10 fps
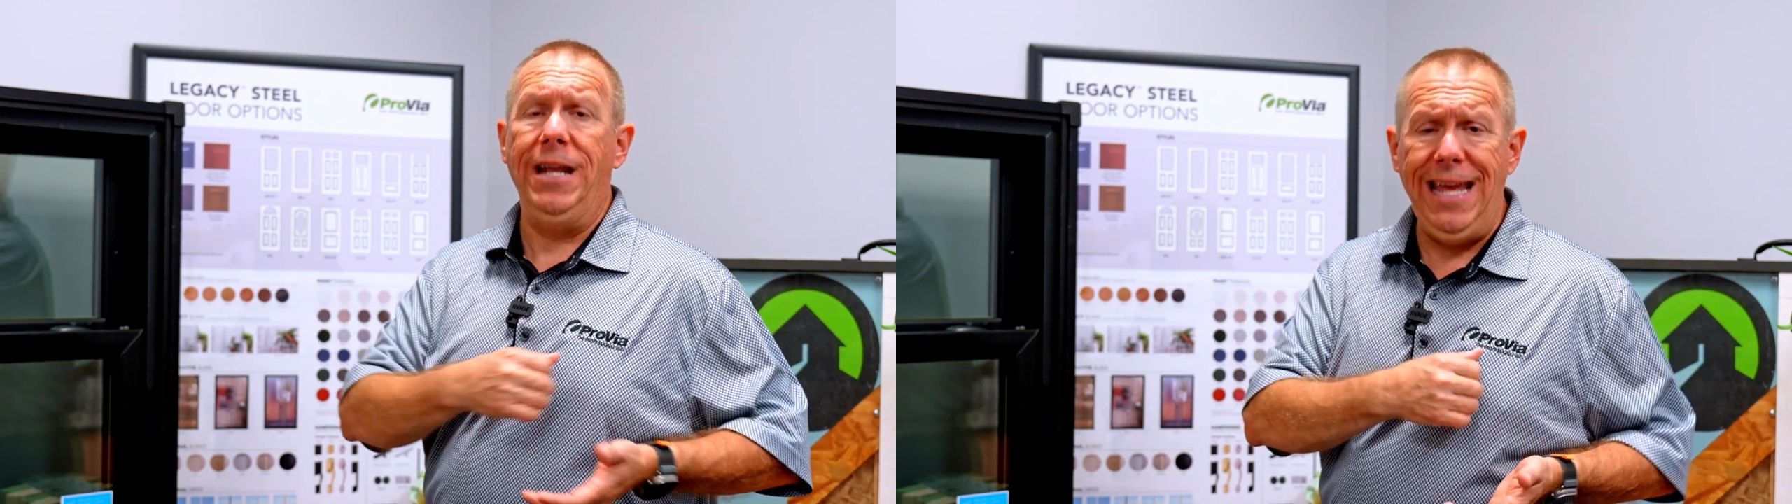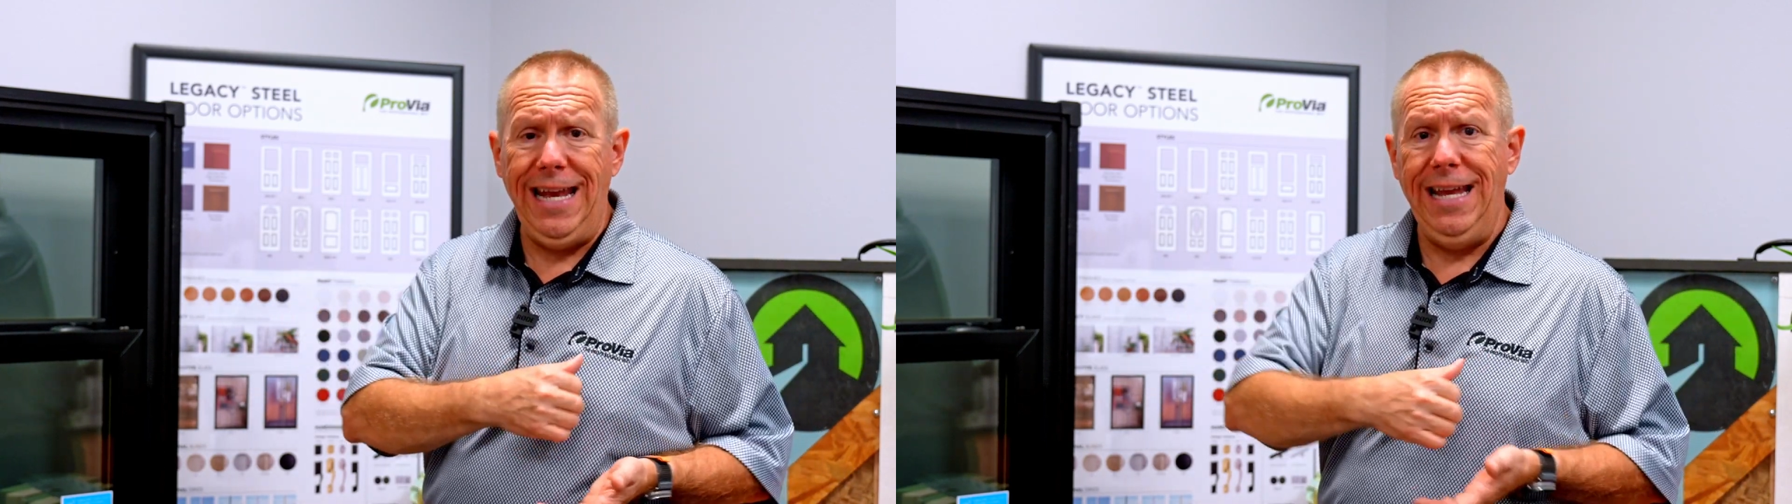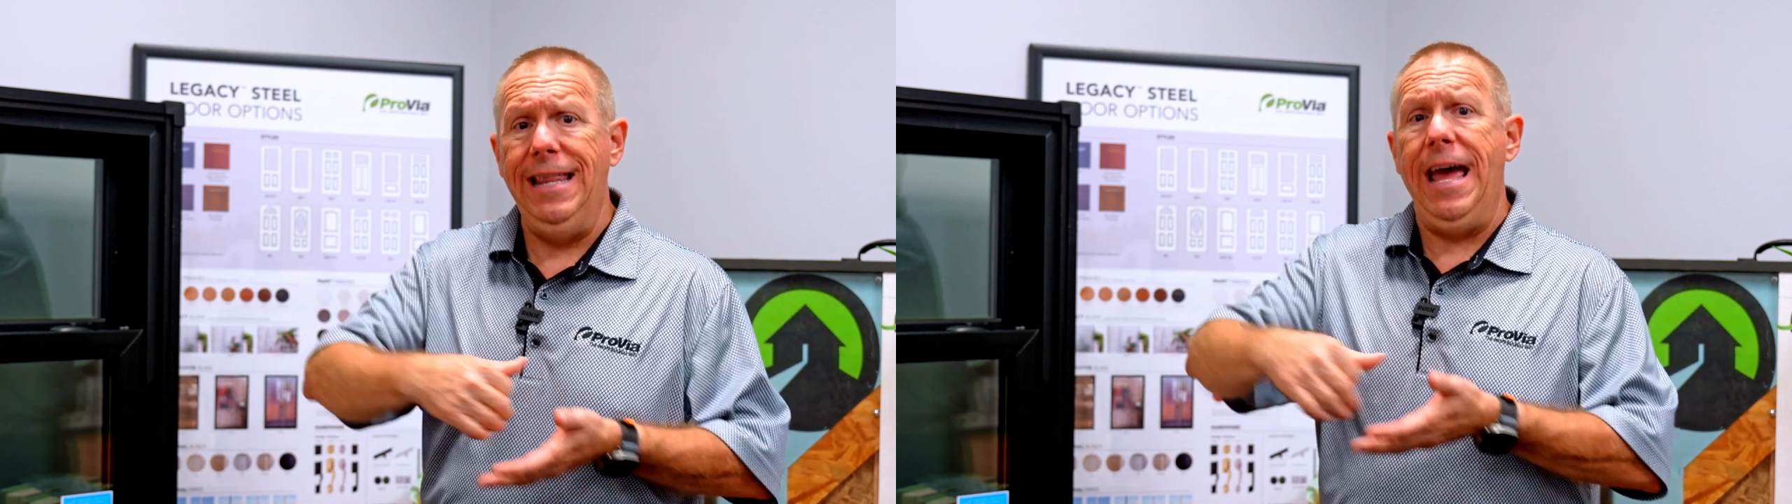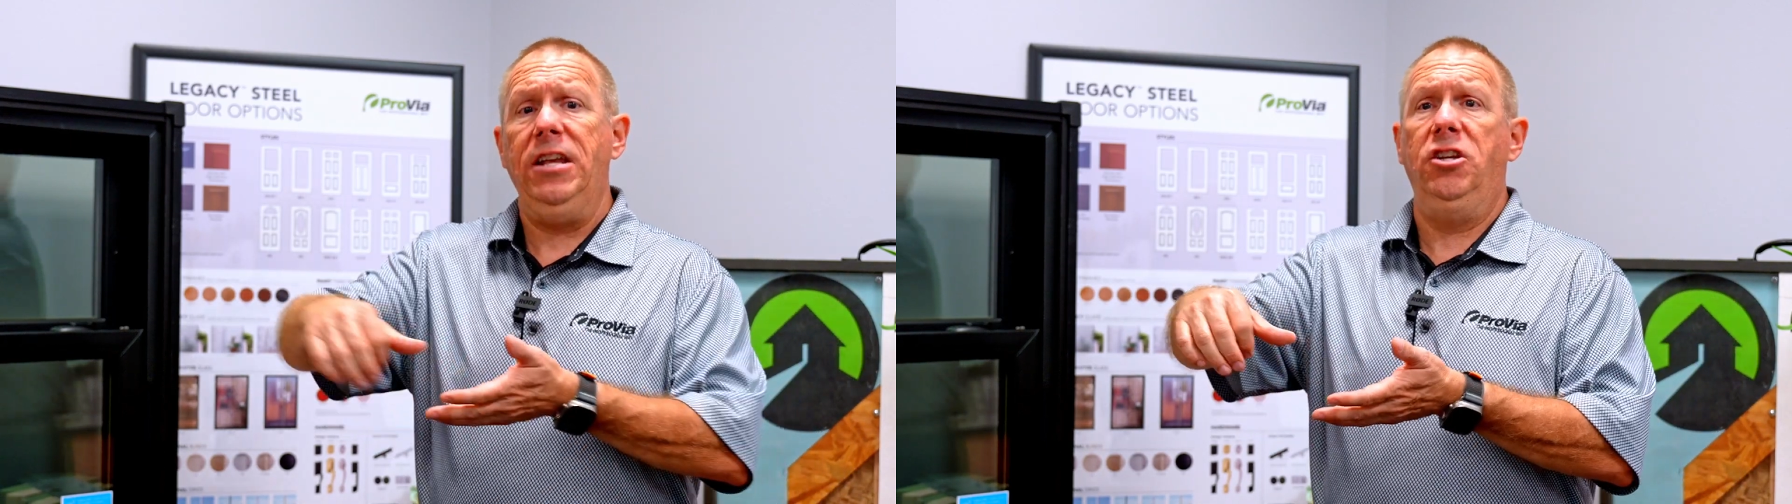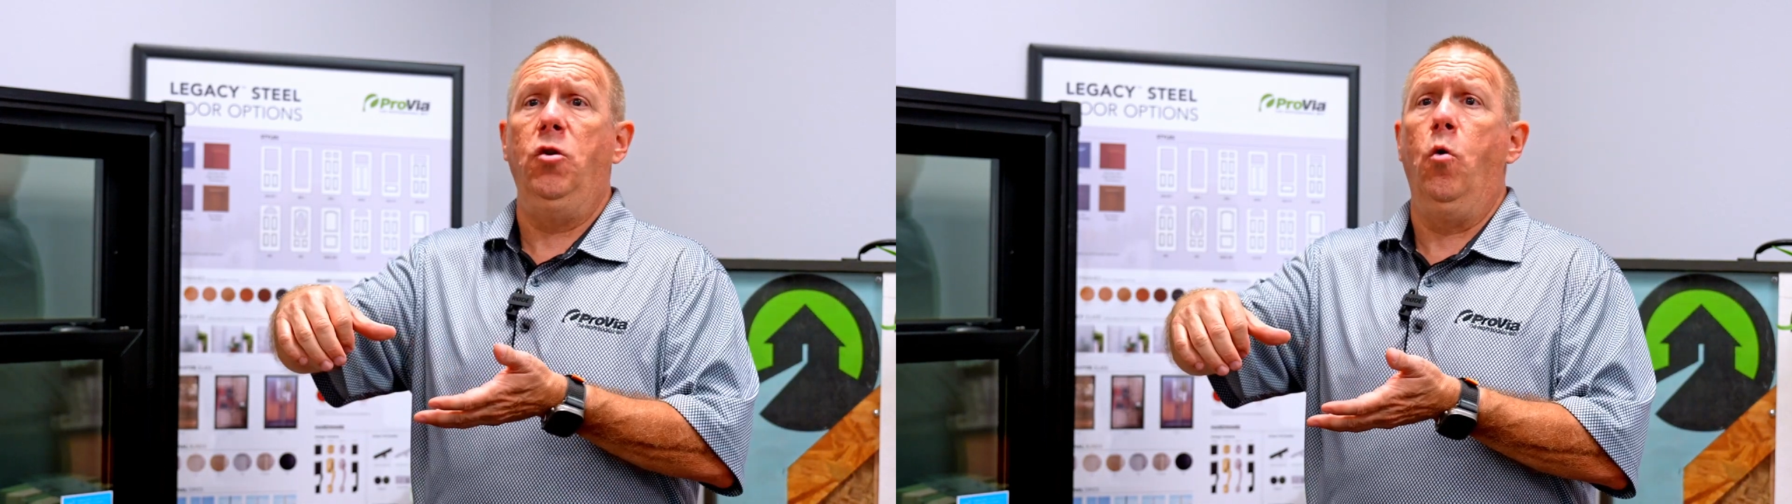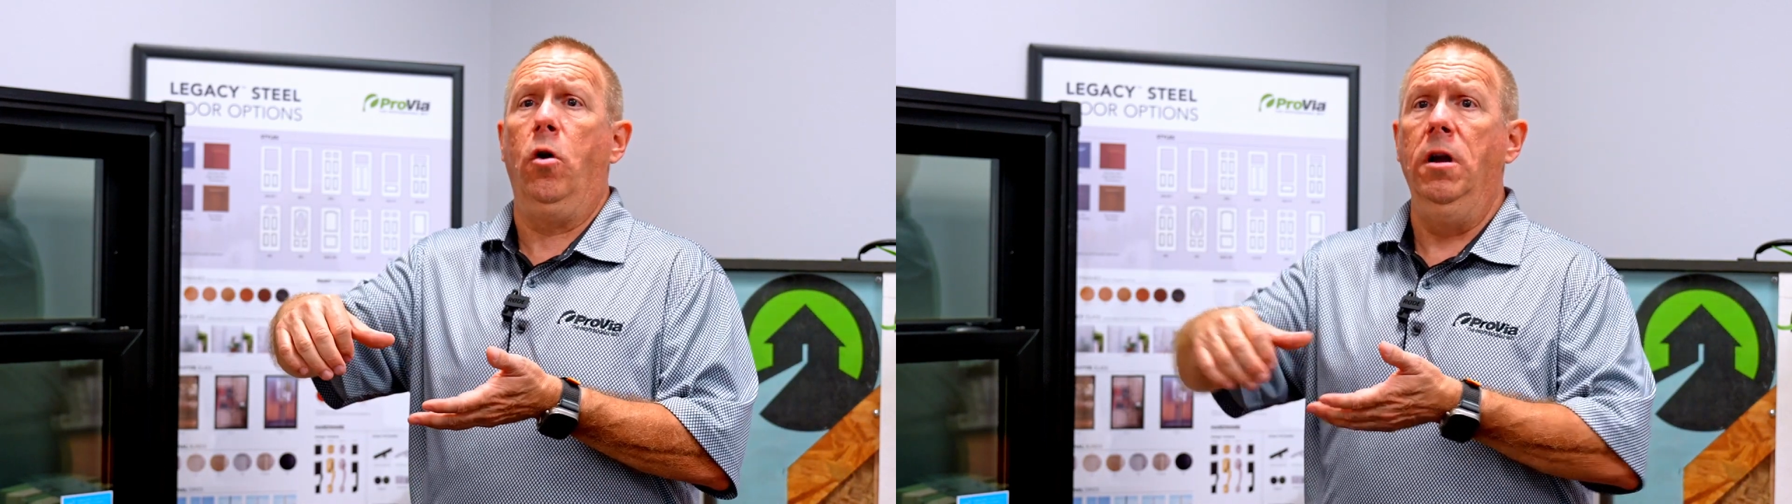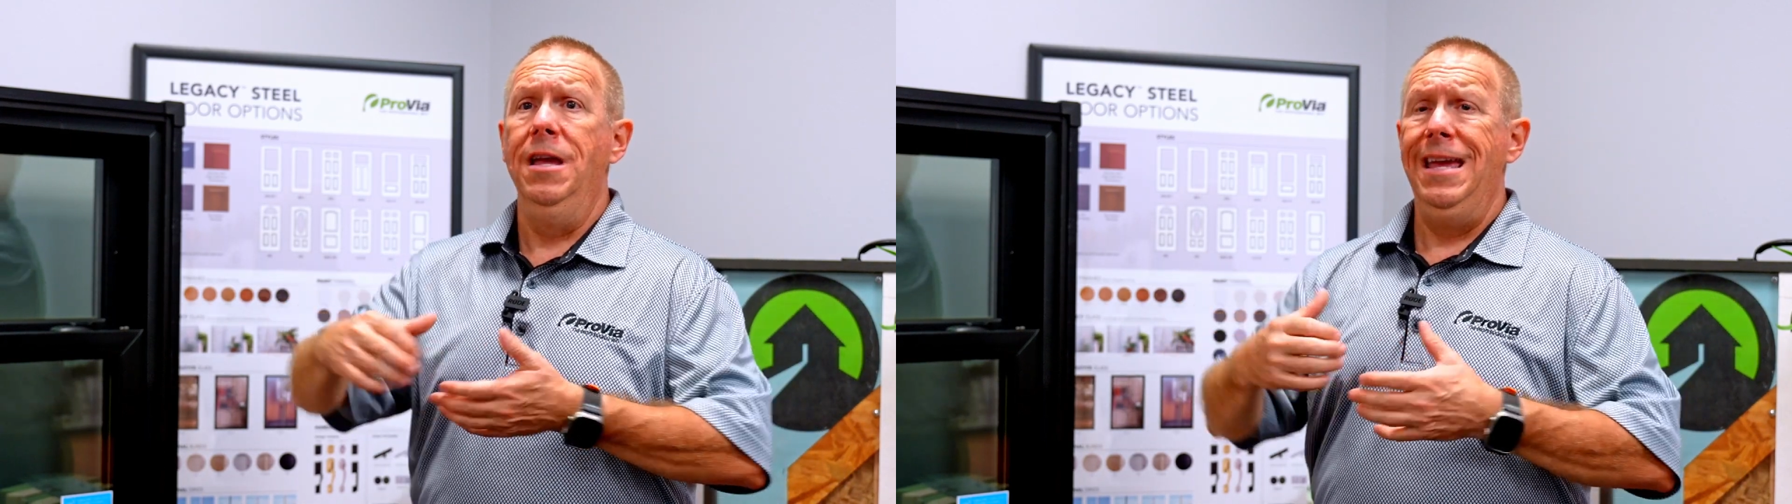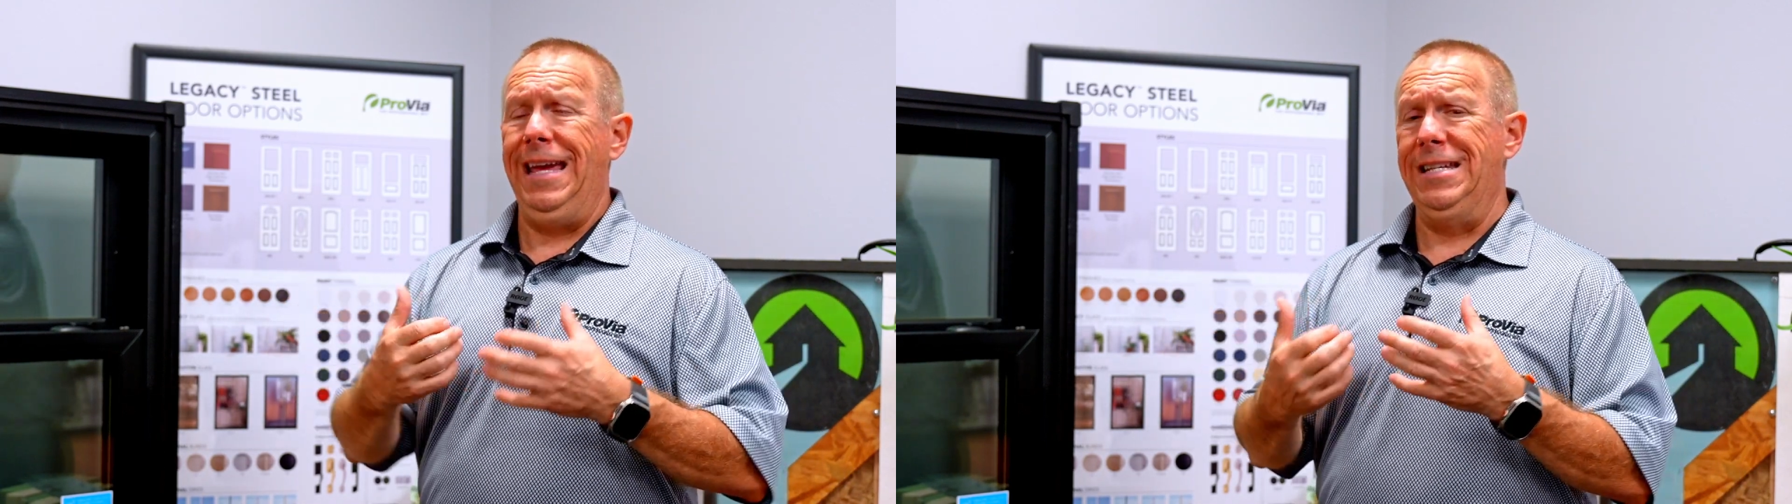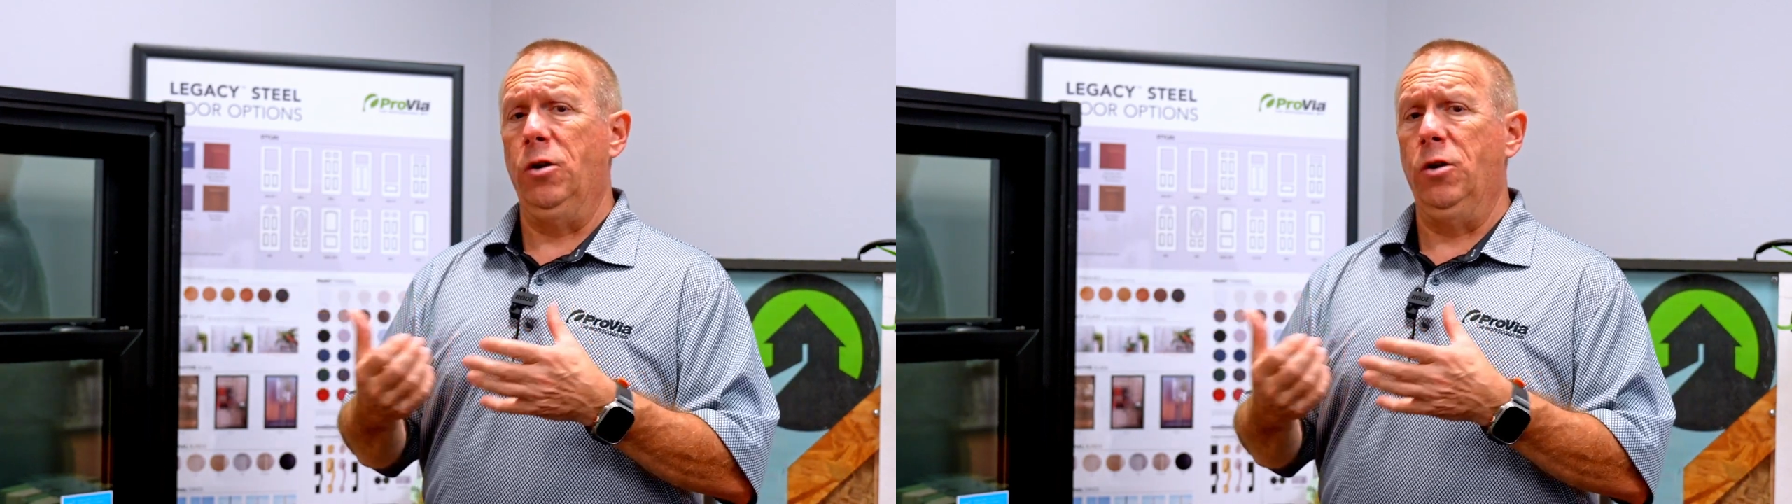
hitting that door is